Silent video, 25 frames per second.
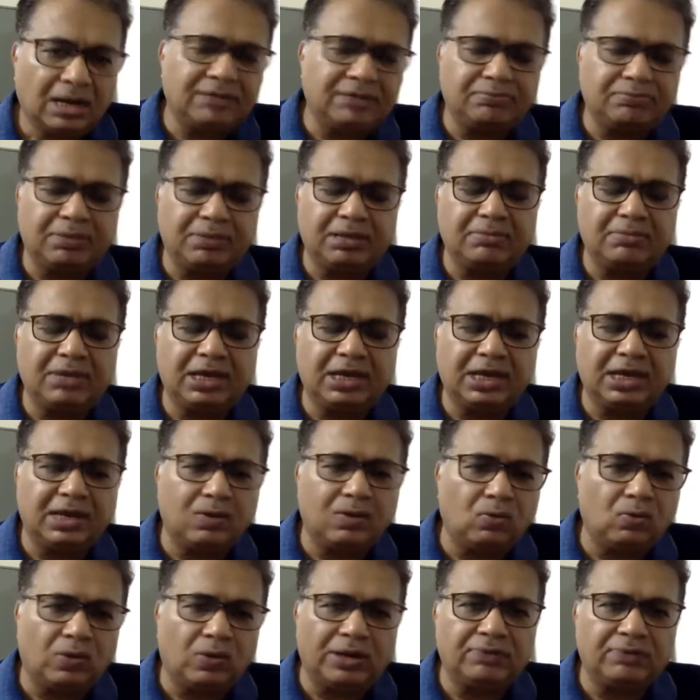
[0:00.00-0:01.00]
be making
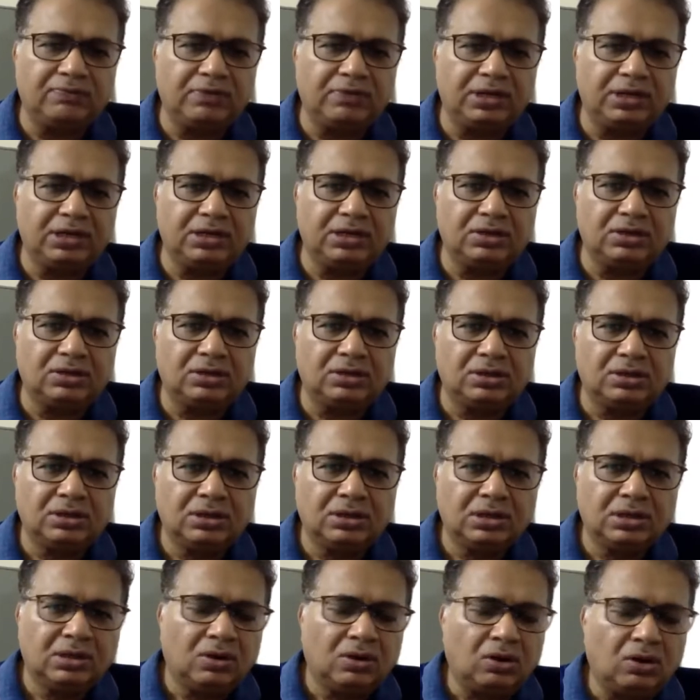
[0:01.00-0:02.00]
one video
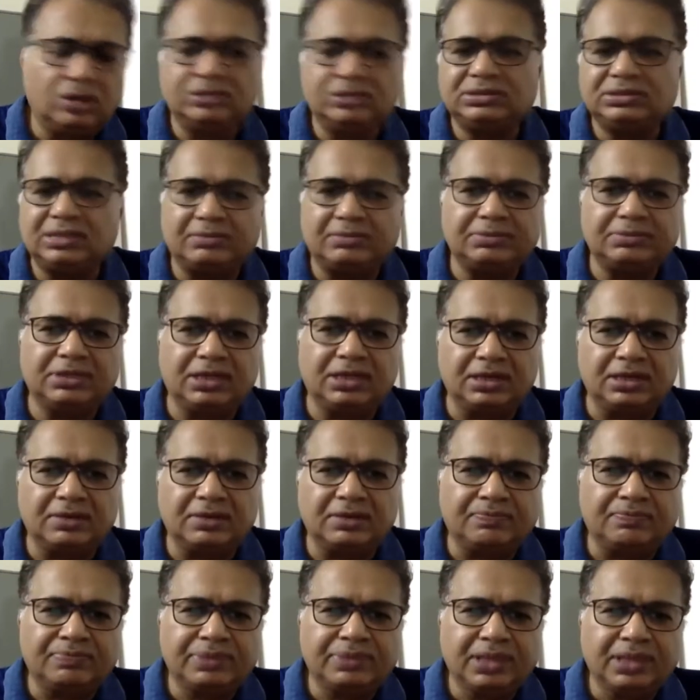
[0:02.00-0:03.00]
on something,
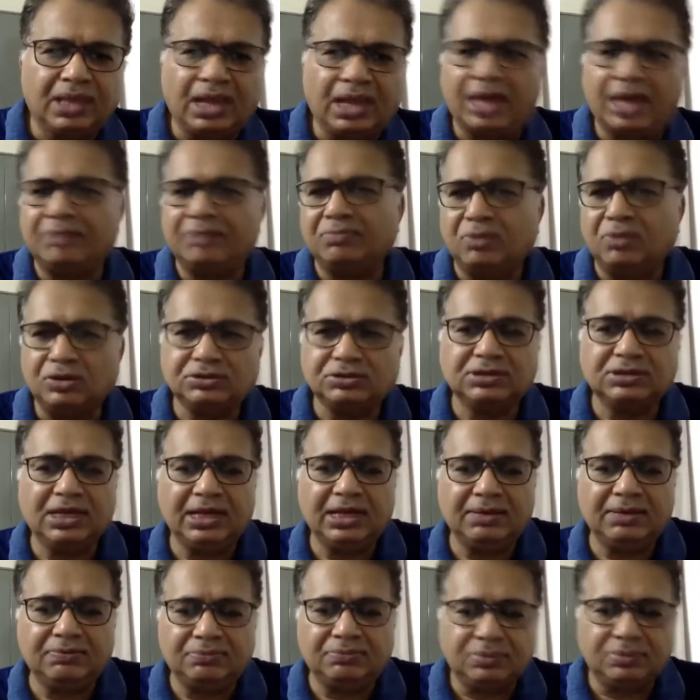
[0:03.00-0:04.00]
and
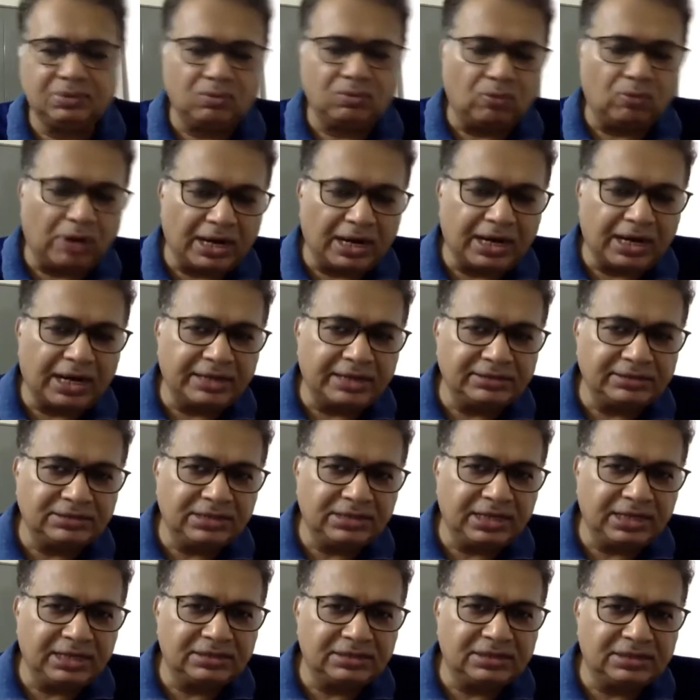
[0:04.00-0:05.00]
mostly what I
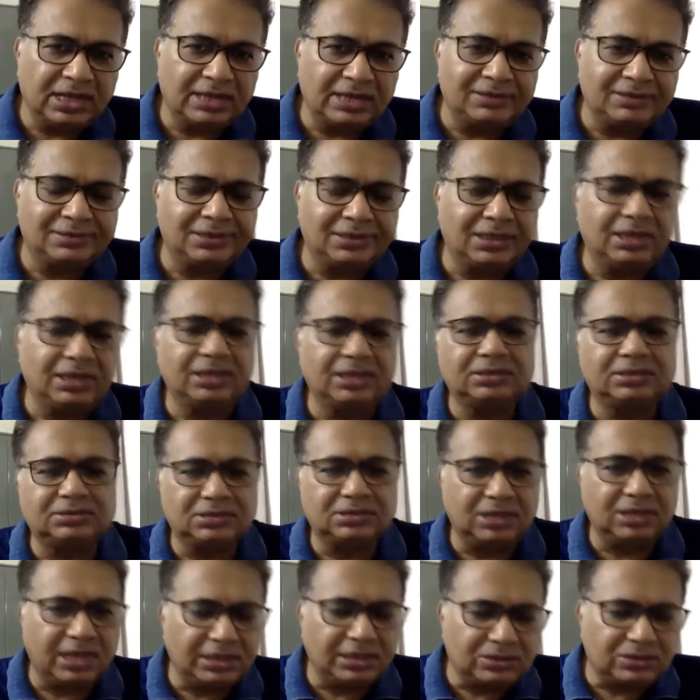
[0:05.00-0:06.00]
see is that
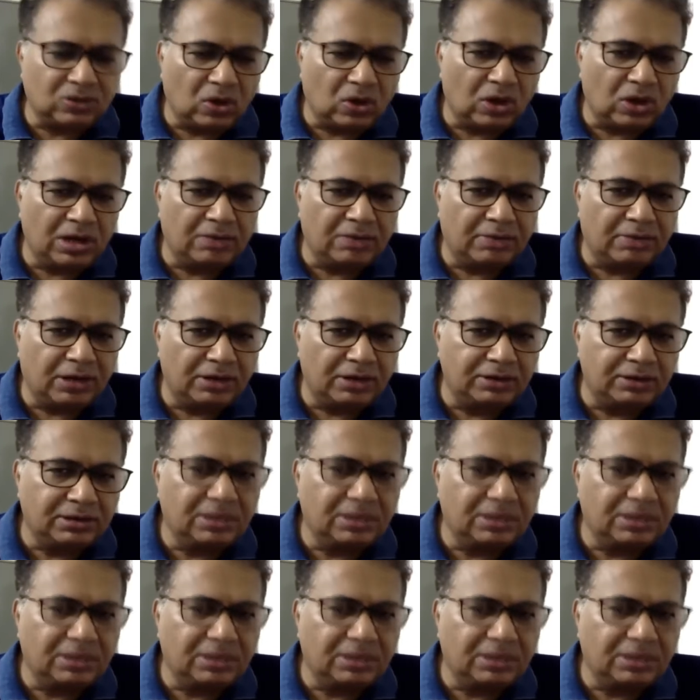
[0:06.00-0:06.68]
it's all about